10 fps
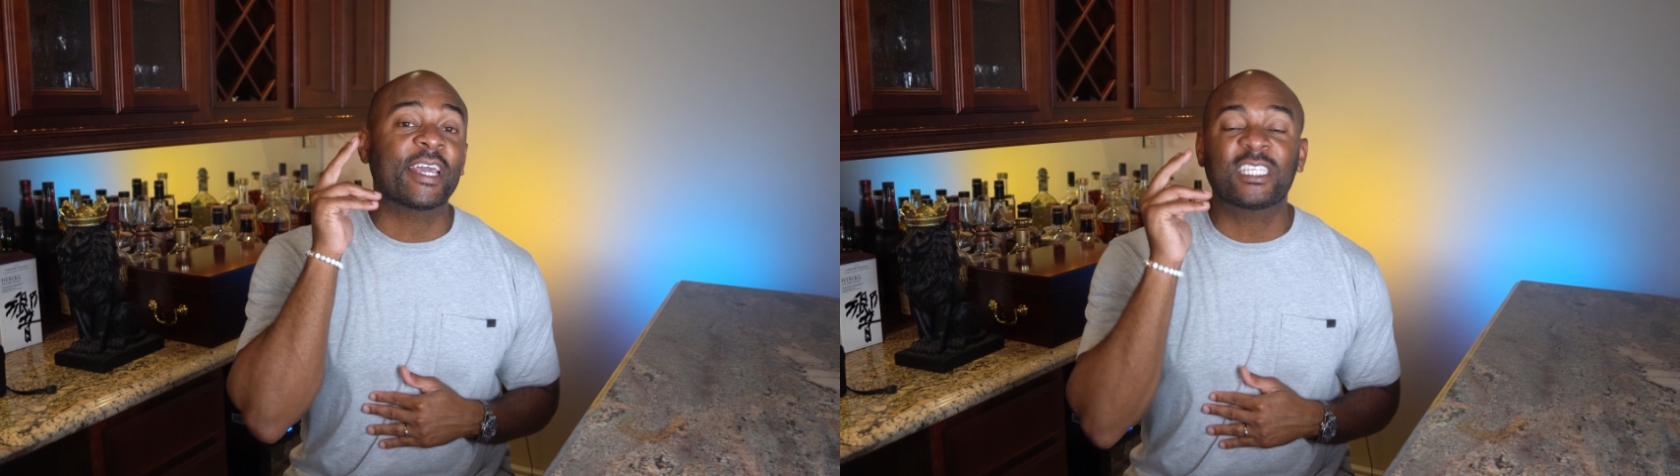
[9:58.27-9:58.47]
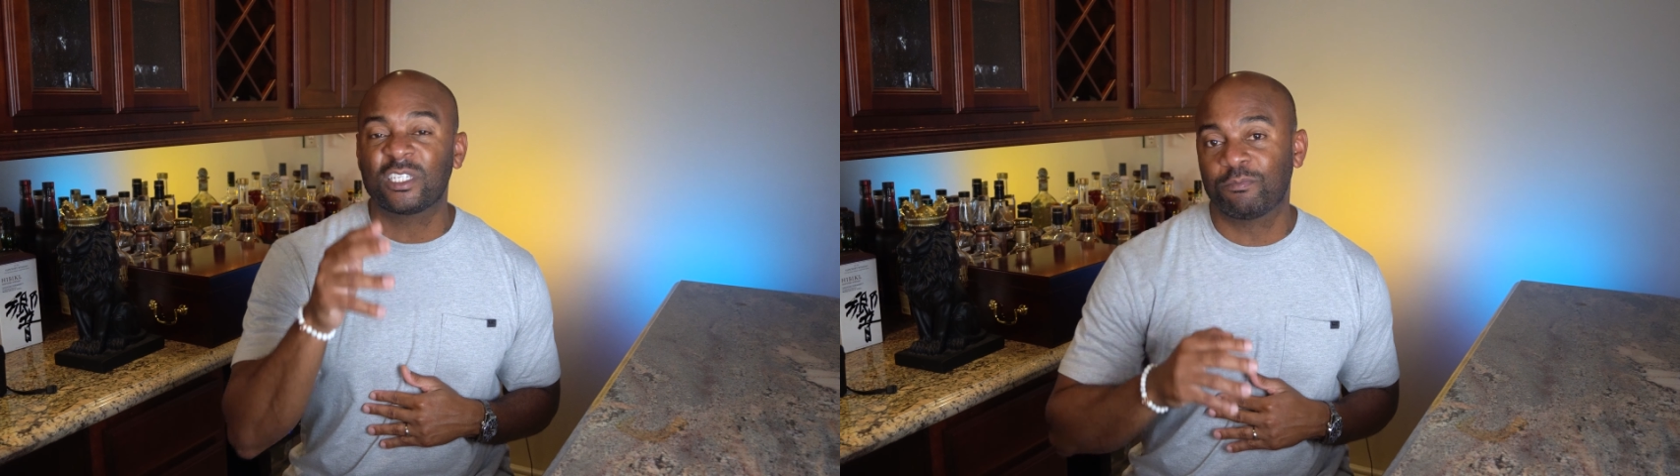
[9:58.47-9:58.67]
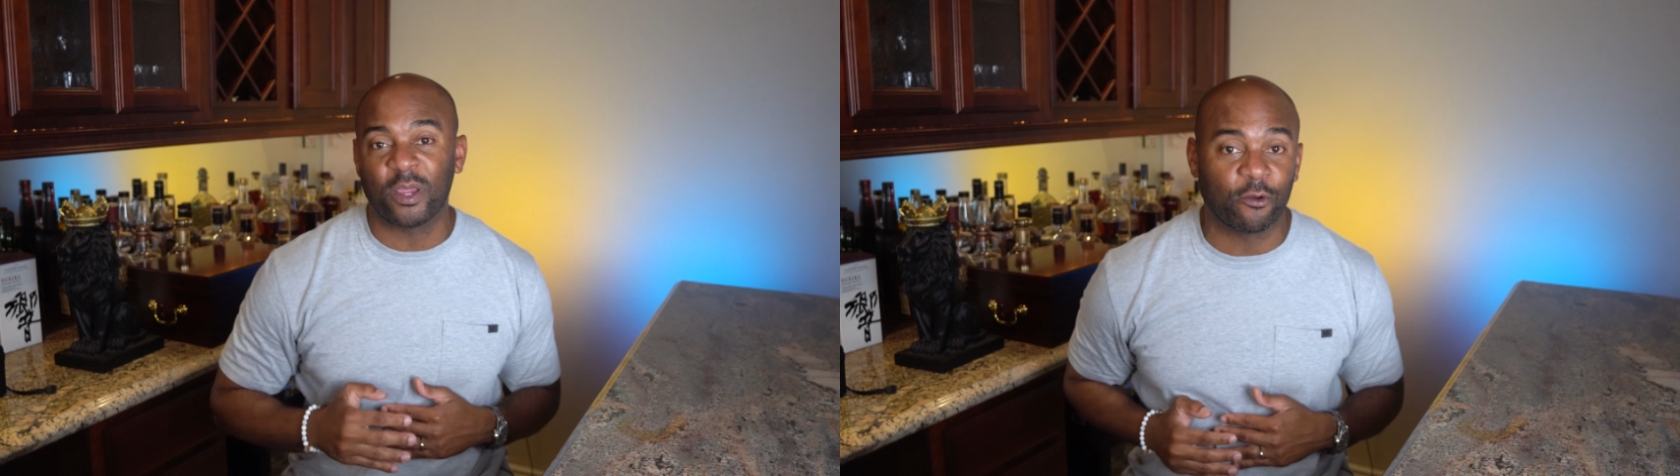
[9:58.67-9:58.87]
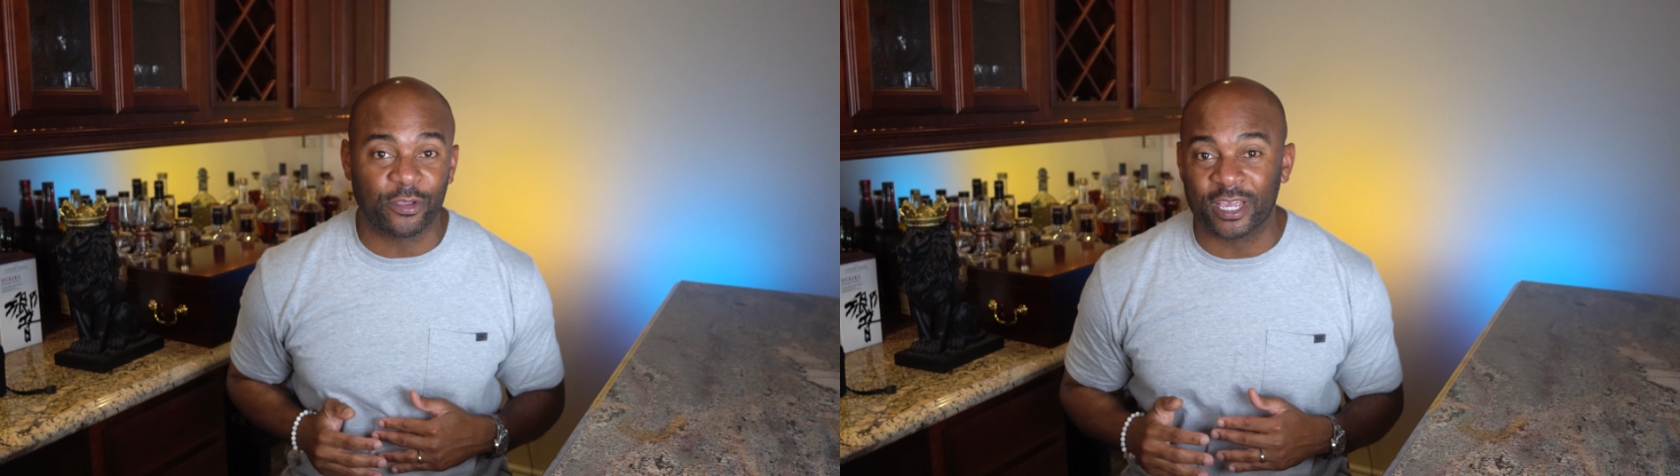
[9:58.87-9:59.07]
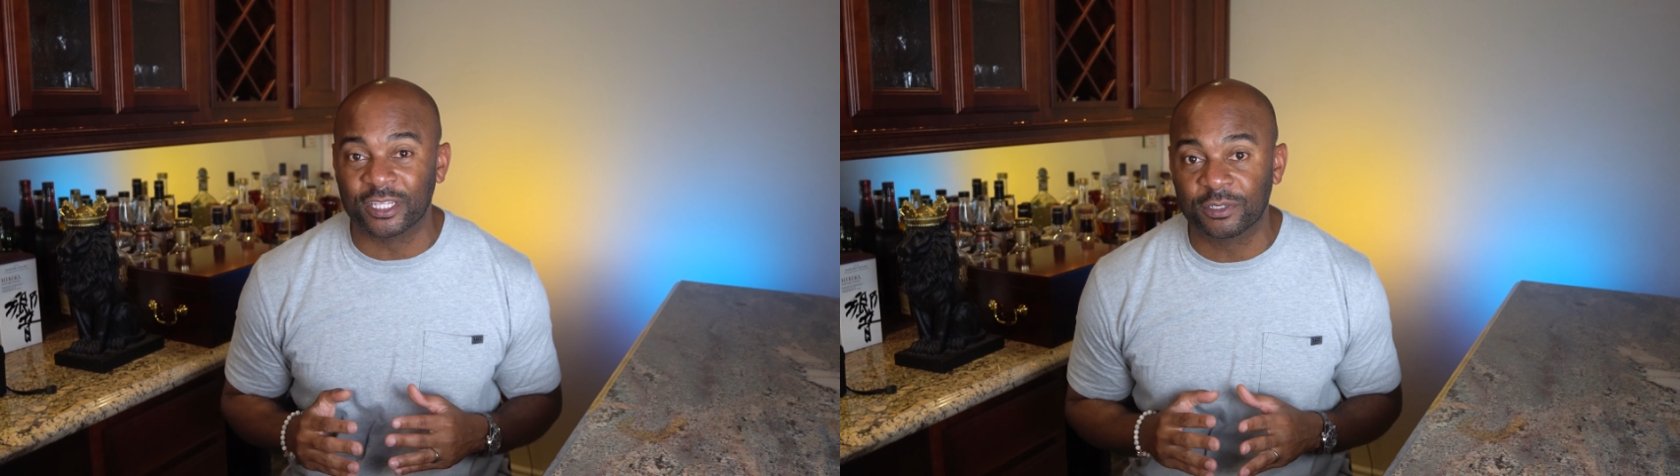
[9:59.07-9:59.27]

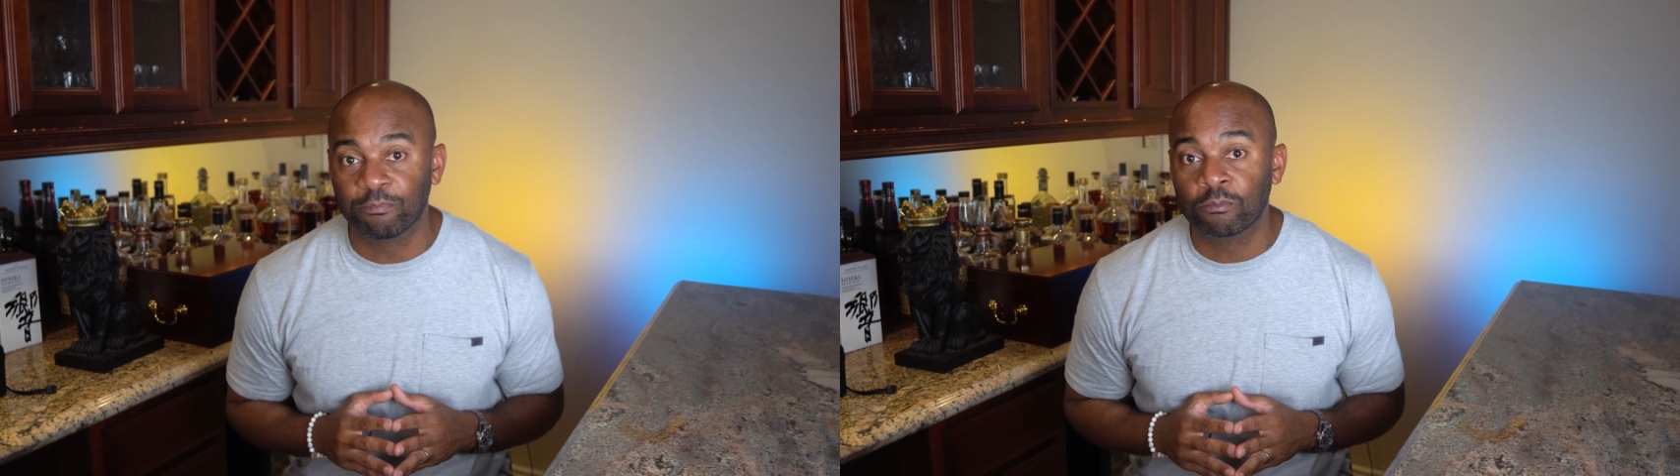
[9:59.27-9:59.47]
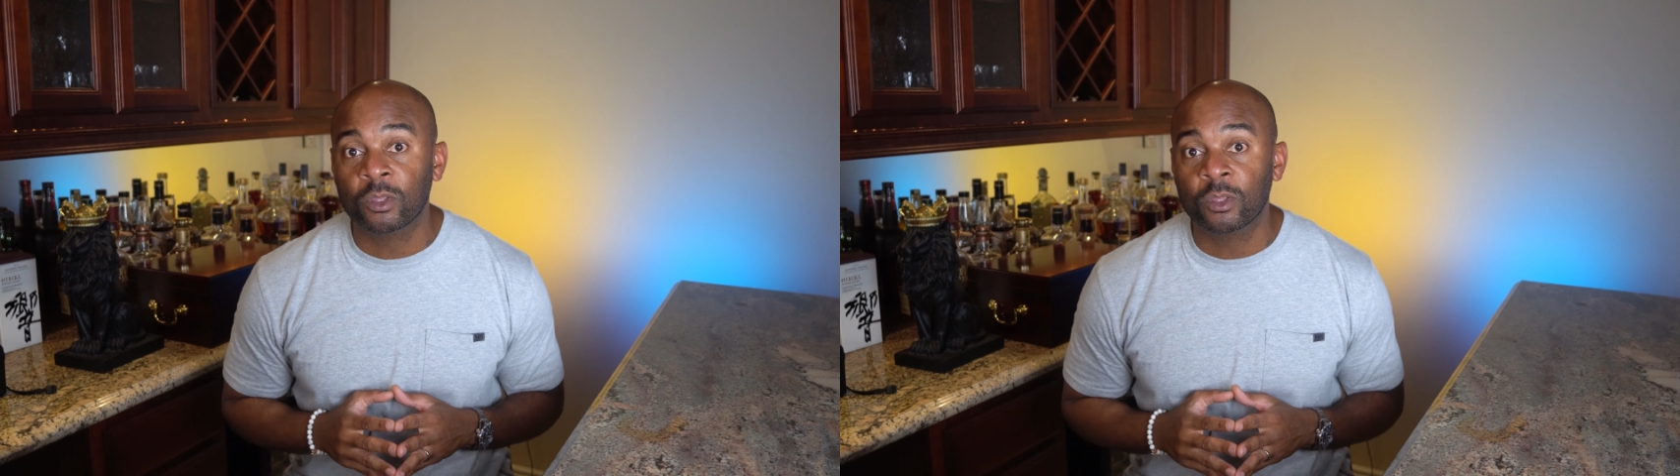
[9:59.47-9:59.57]
experience.